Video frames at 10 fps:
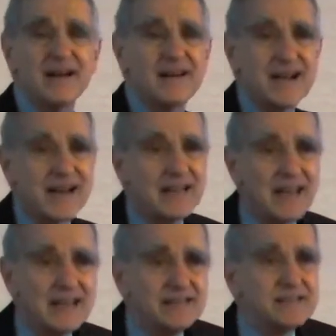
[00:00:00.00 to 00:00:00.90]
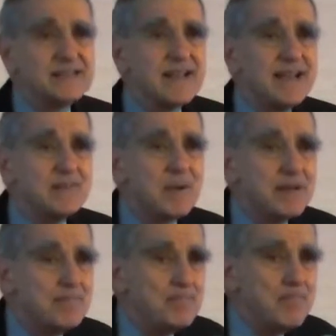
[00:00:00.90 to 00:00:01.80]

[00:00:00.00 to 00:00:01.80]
And I like to say to my